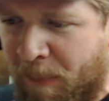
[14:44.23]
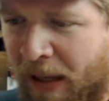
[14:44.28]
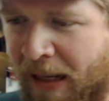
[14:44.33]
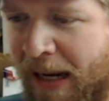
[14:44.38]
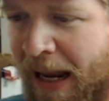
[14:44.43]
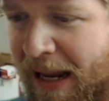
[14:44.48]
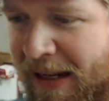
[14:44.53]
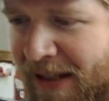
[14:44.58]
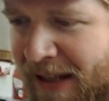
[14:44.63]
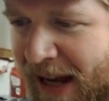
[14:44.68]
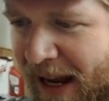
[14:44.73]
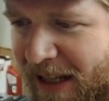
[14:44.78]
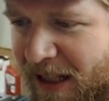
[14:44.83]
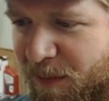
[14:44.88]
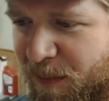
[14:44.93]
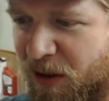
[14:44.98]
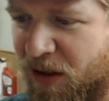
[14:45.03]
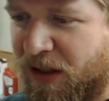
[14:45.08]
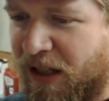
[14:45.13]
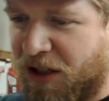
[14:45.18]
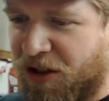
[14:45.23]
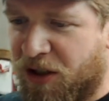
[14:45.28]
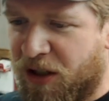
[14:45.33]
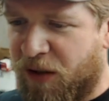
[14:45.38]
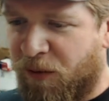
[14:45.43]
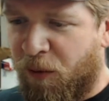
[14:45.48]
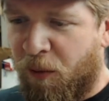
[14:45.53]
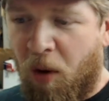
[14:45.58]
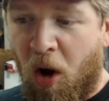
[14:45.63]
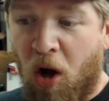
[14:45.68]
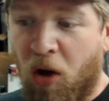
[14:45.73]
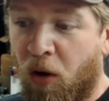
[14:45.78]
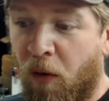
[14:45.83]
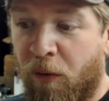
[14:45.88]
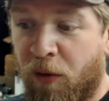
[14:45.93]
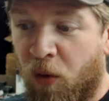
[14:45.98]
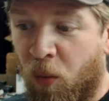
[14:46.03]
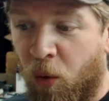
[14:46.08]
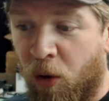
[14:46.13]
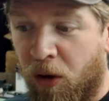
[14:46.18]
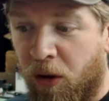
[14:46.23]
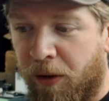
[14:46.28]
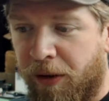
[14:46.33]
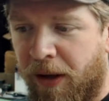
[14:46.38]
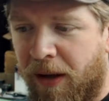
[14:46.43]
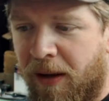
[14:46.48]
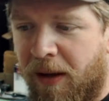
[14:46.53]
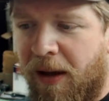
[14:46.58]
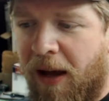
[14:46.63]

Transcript: and had guest musicians from all over the world.